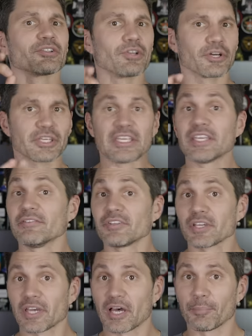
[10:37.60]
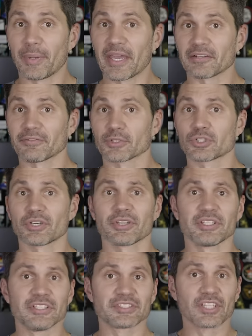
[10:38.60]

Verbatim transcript: Look, even the compact version of these